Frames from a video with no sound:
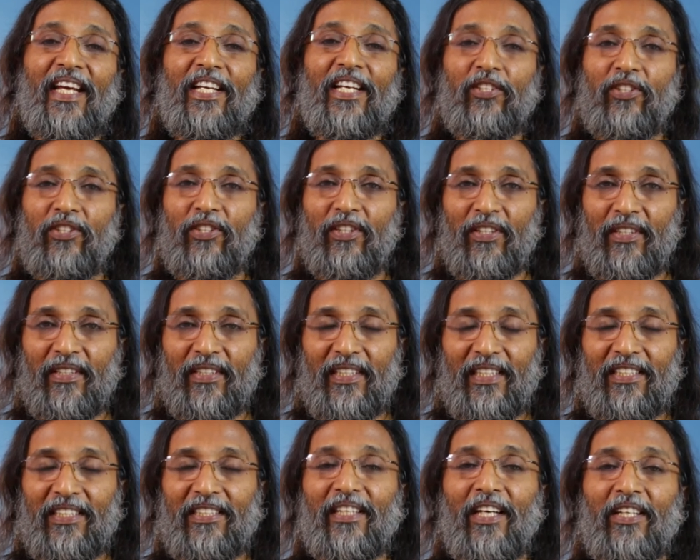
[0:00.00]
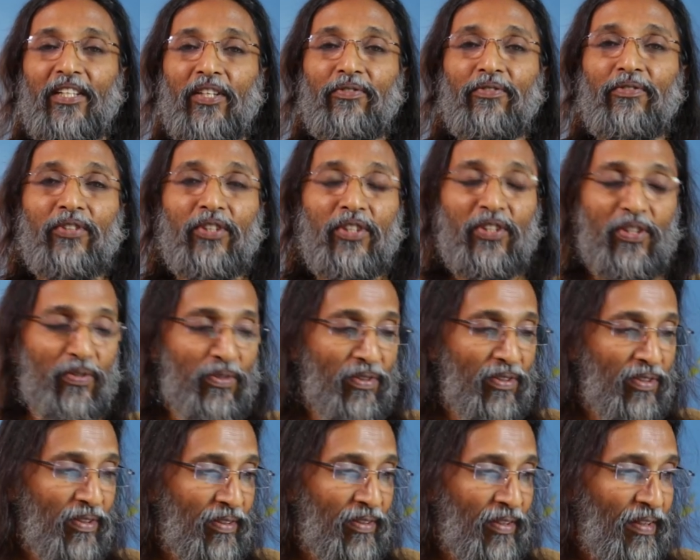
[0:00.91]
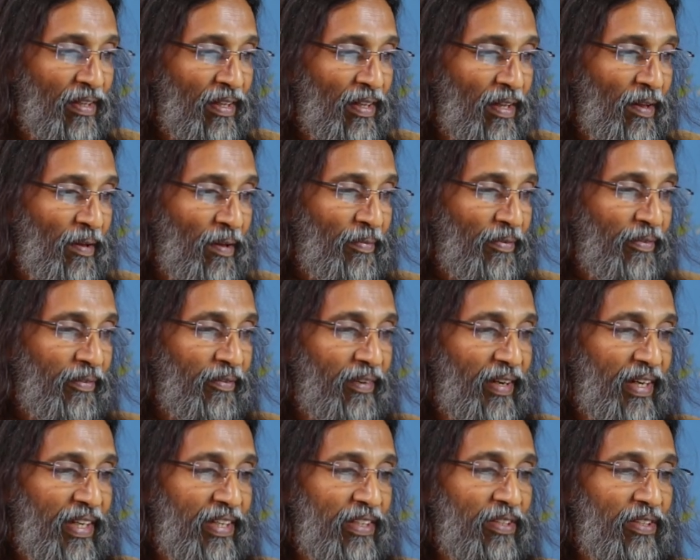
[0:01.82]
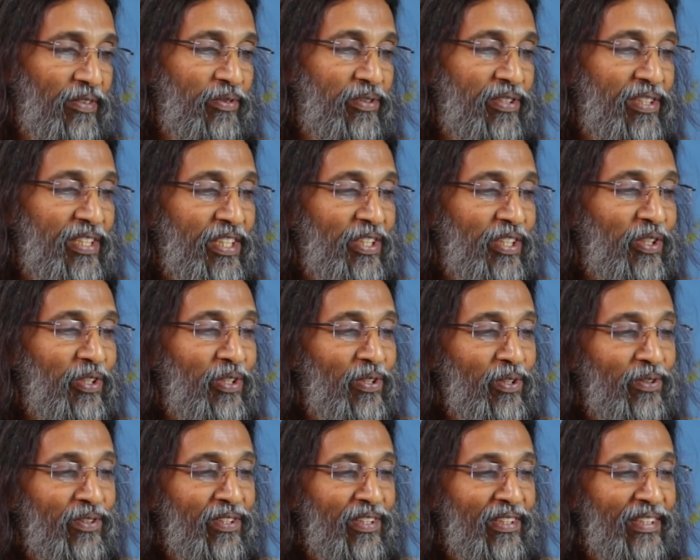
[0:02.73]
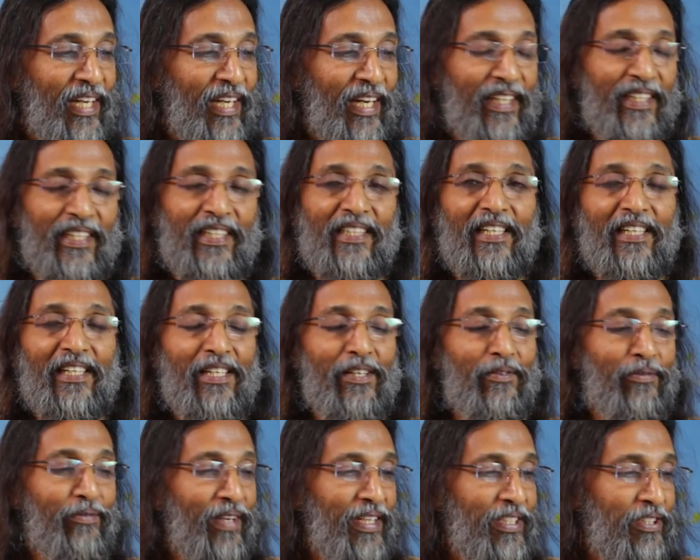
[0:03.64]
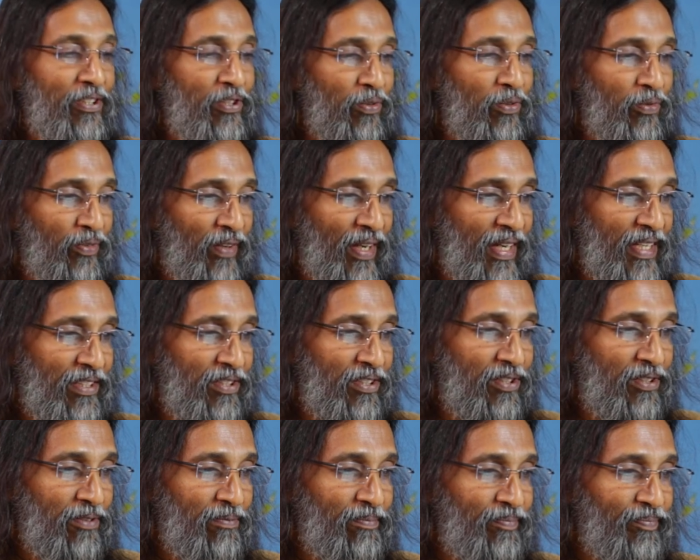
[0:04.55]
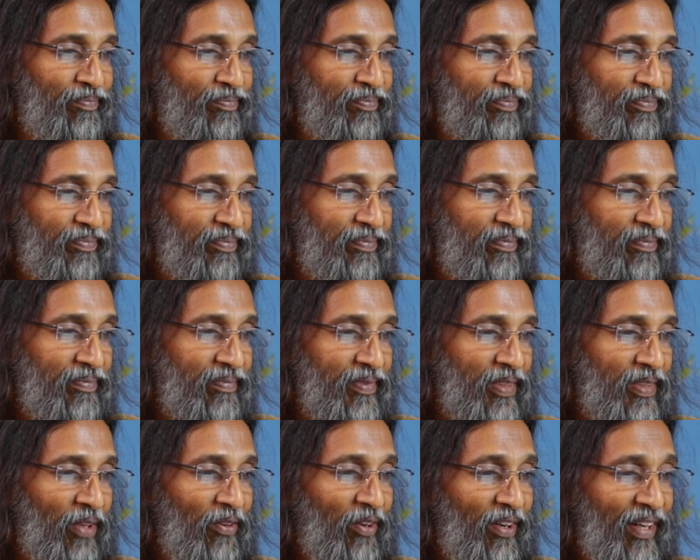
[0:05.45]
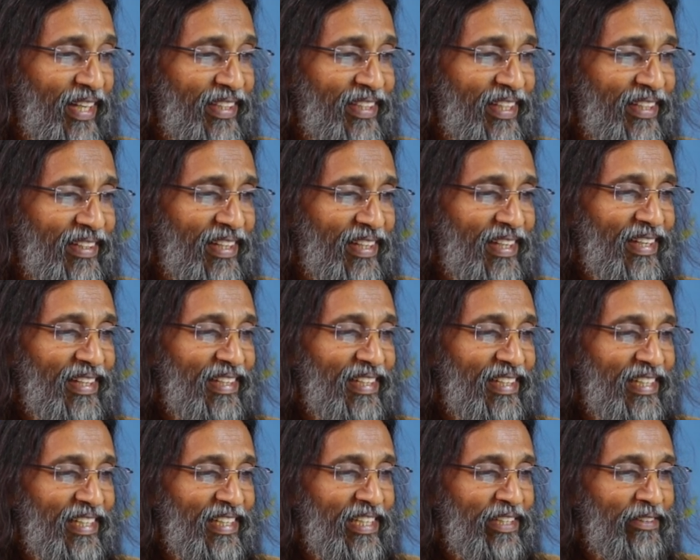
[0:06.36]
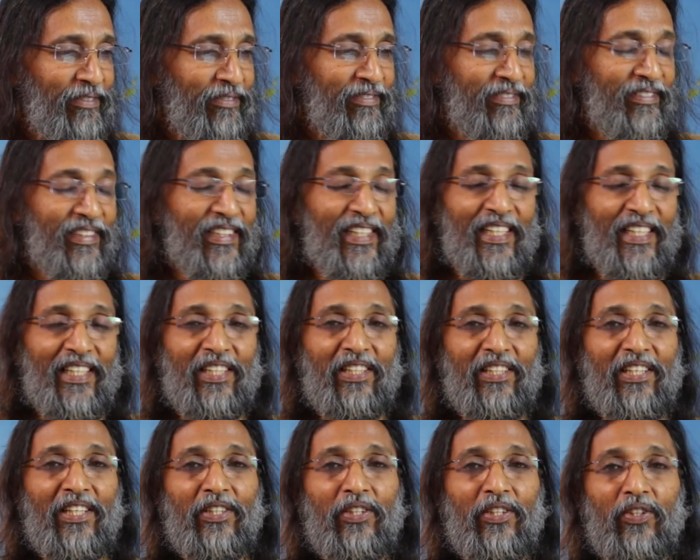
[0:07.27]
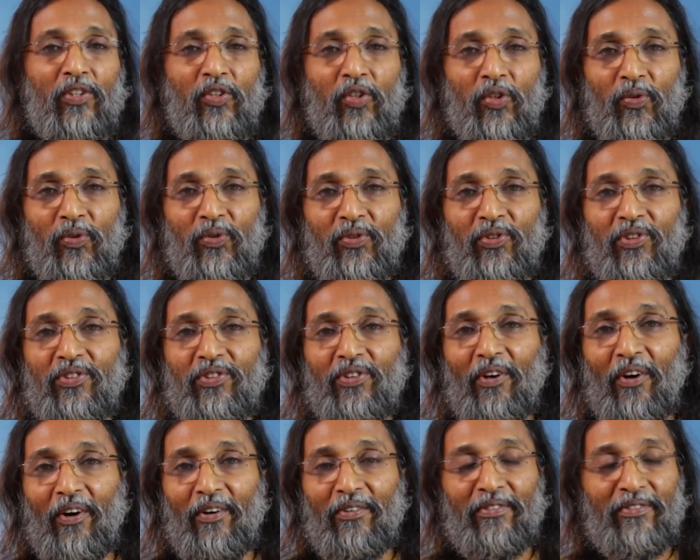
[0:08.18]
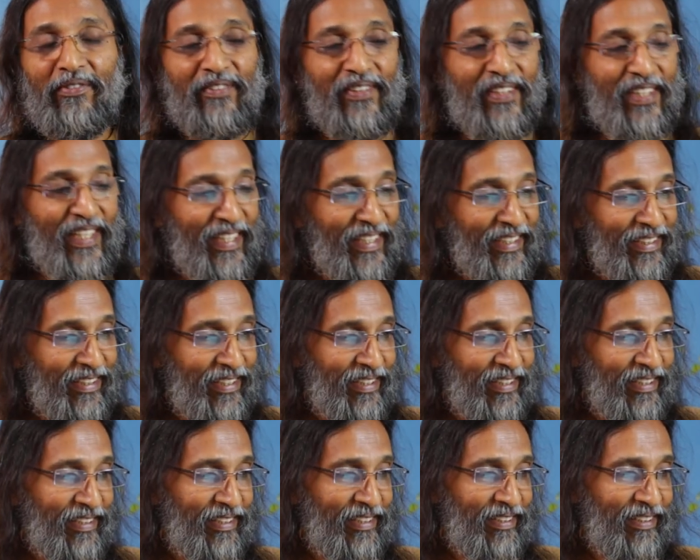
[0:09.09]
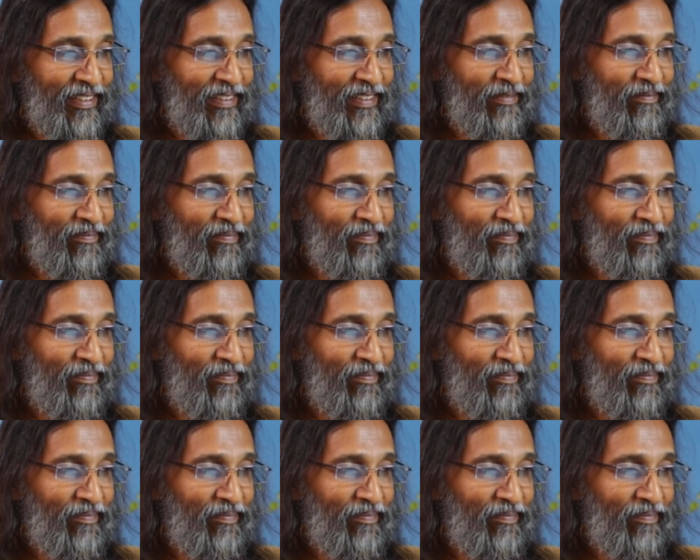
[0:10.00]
nature is that of truth, where you see truth directly face to face, or rather live in the truth of things,